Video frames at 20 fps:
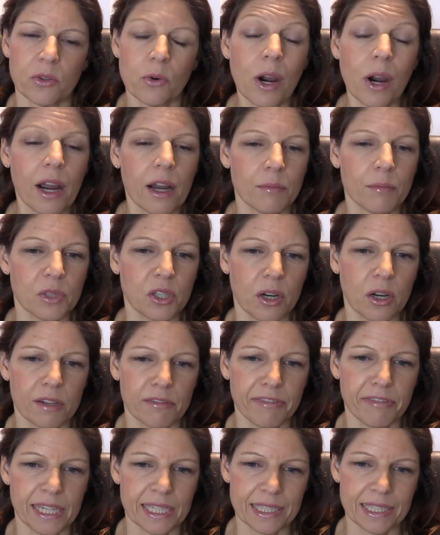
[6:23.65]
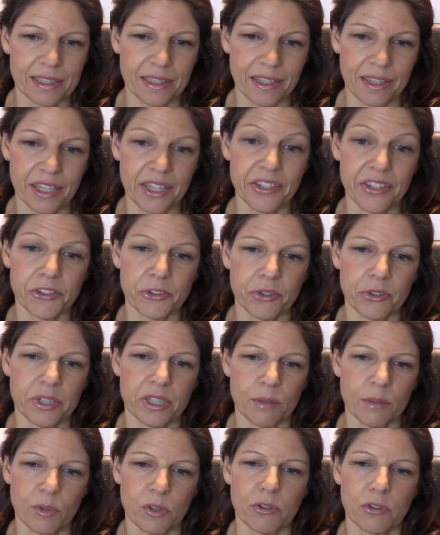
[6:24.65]
or armed conflict in the Eastern
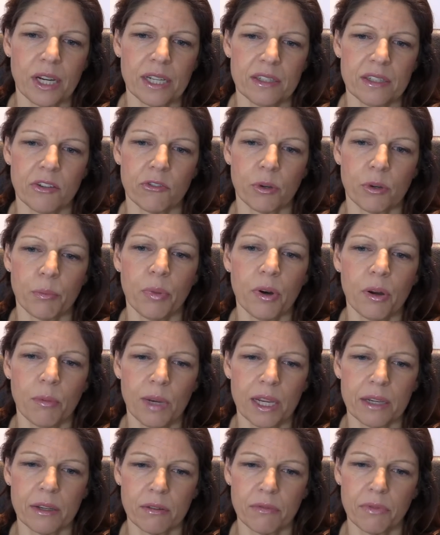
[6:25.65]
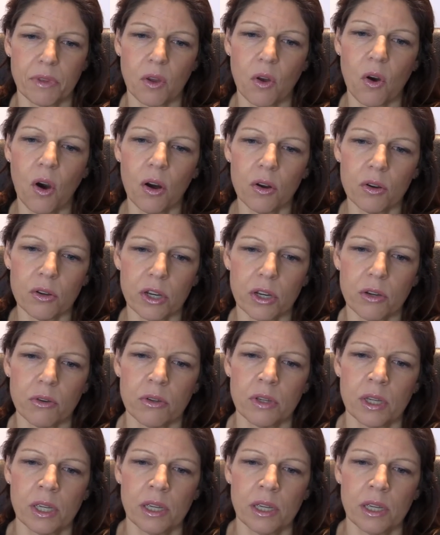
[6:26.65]
Democratic Republic of the Congo.